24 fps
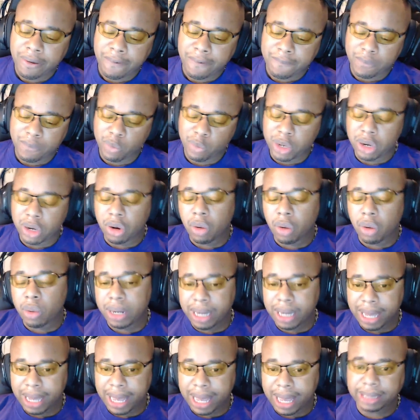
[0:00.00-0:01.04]
we know when
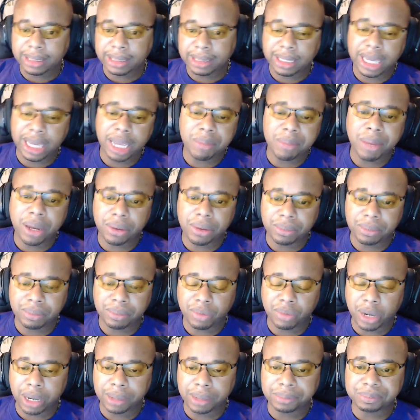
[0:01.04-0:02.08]
the X came out,
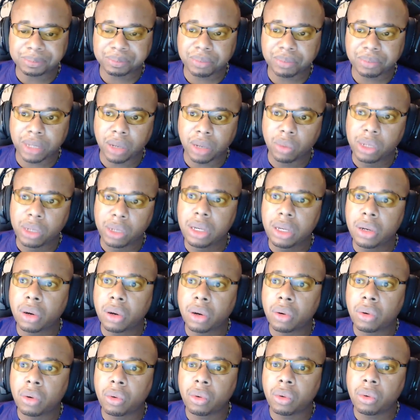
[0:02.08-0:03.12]
right? And we
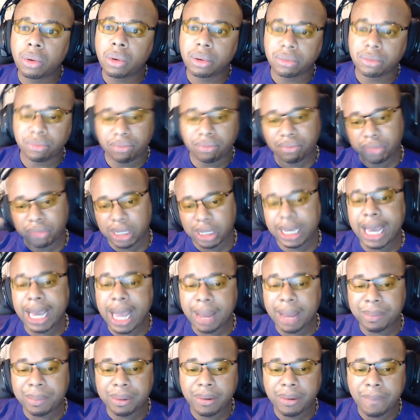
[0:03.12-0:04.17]
know the
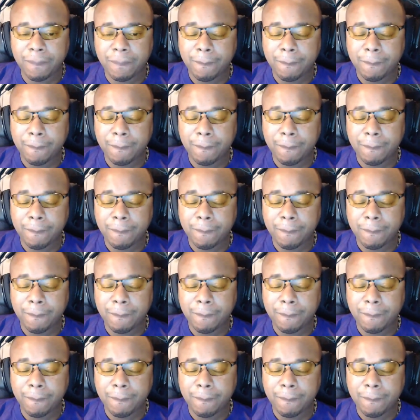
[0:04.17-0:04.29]
gap.